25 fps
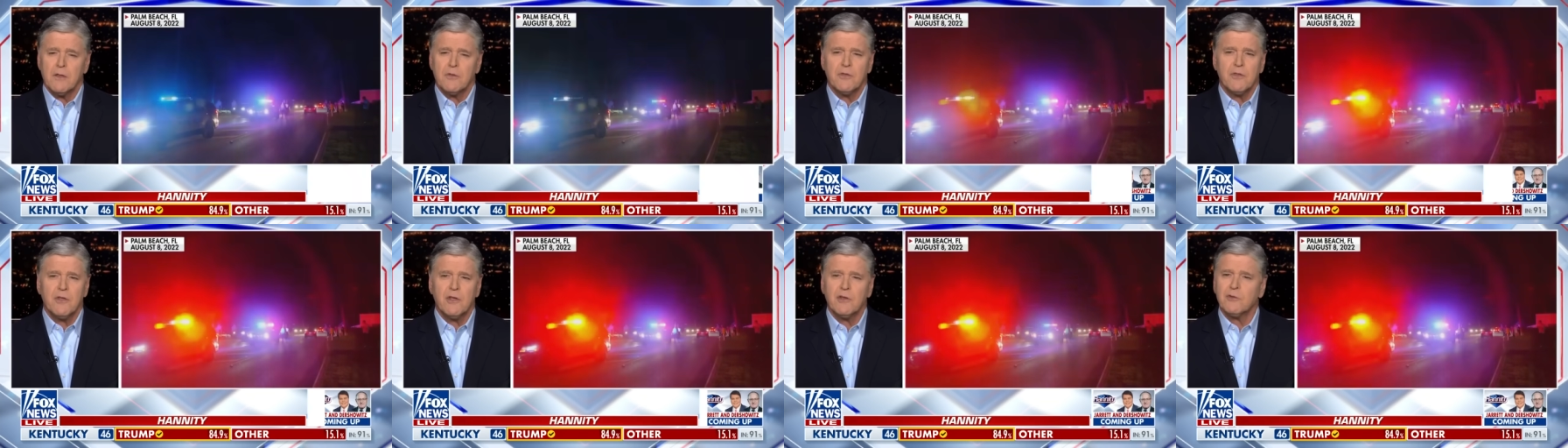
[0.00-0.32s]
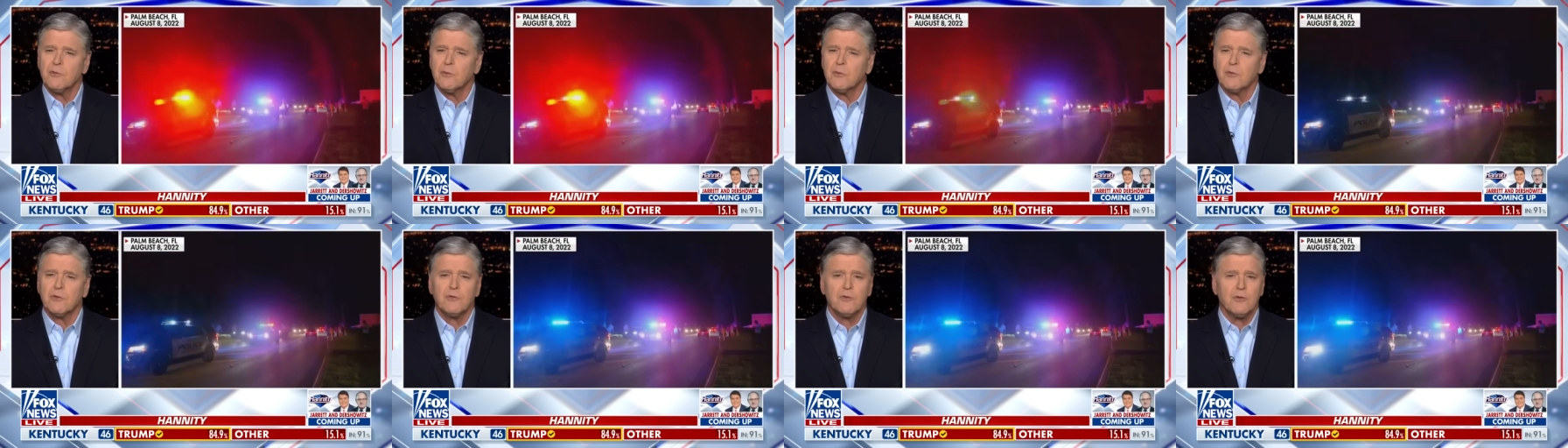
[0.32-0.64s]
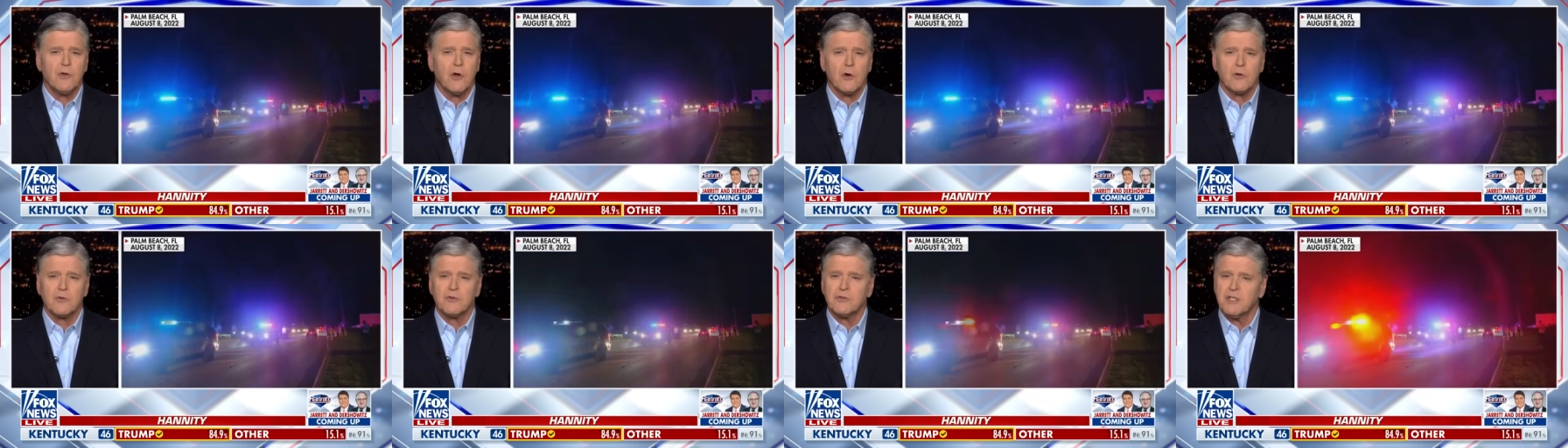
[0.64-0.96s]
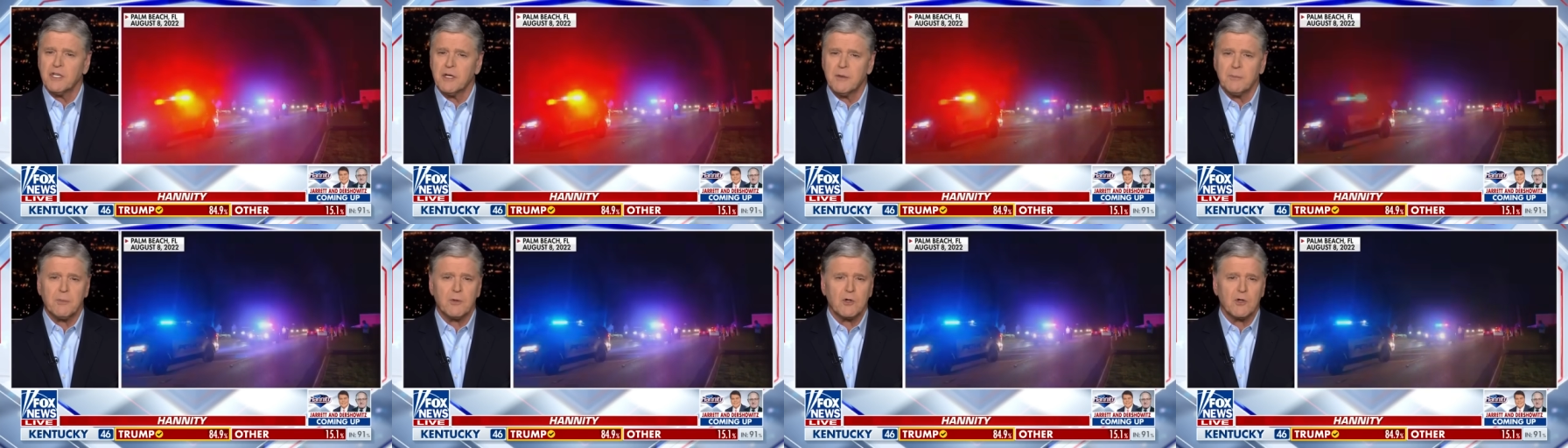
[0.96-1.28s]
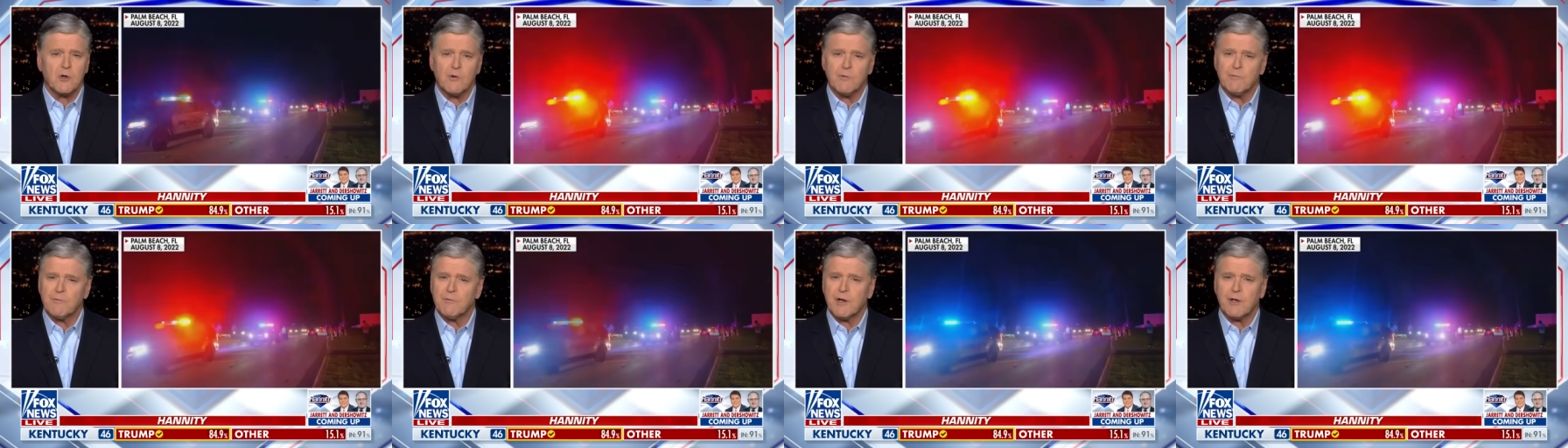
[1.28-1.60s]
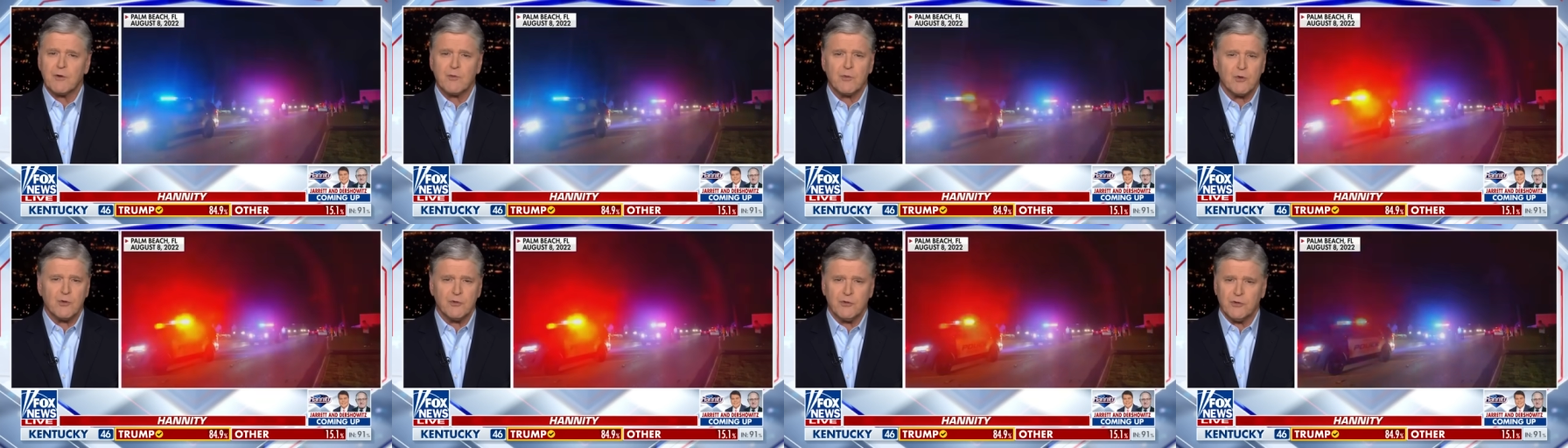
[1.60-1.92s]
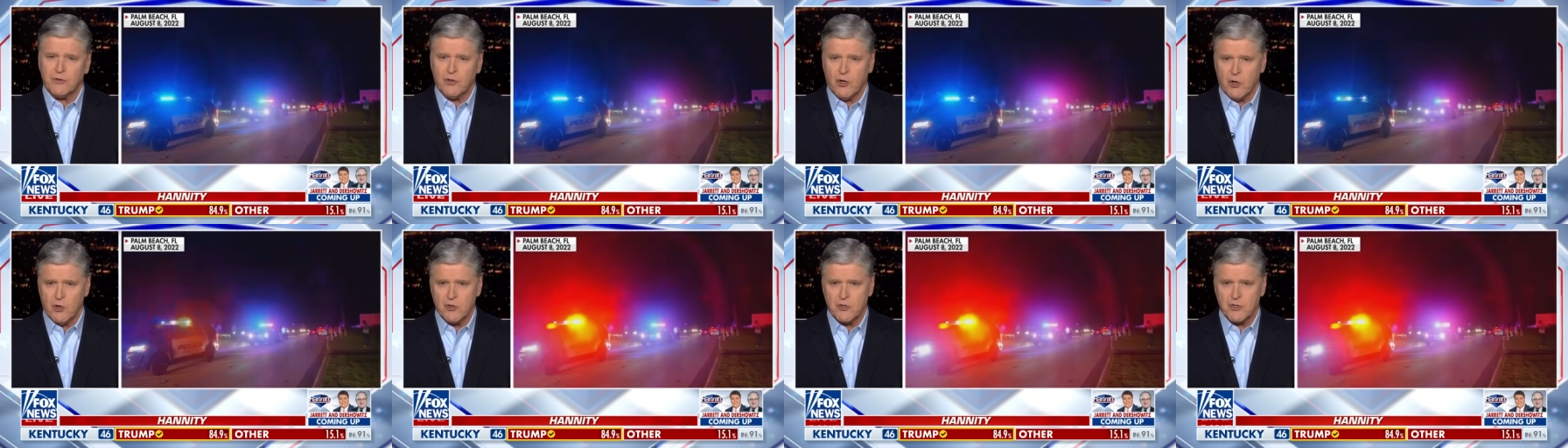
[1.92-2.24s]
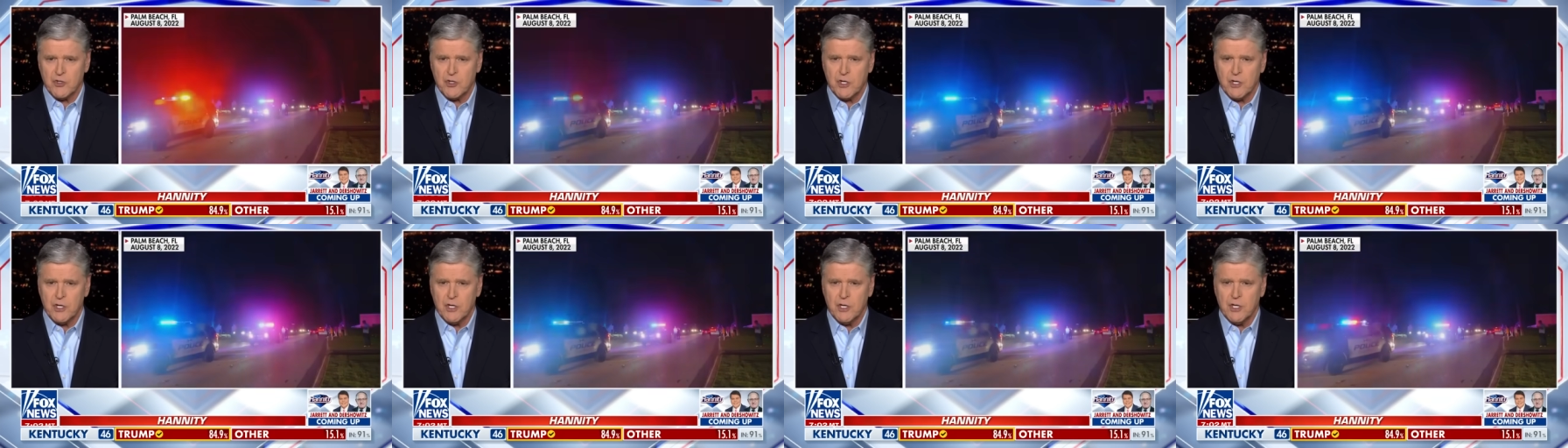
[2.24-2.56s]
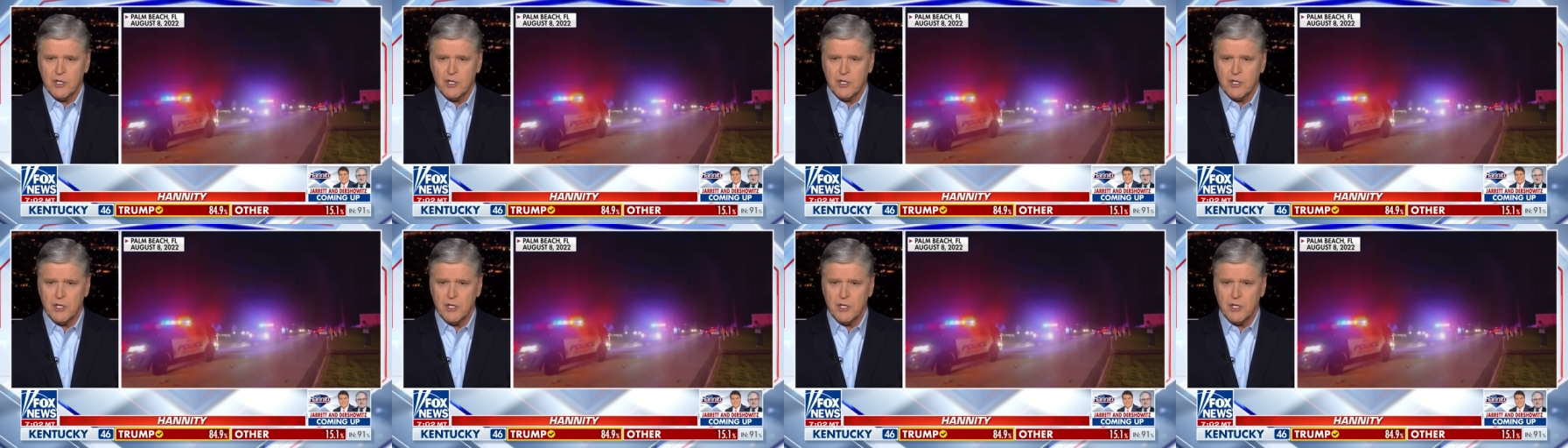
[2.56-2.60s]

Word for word: This was no typical federal search.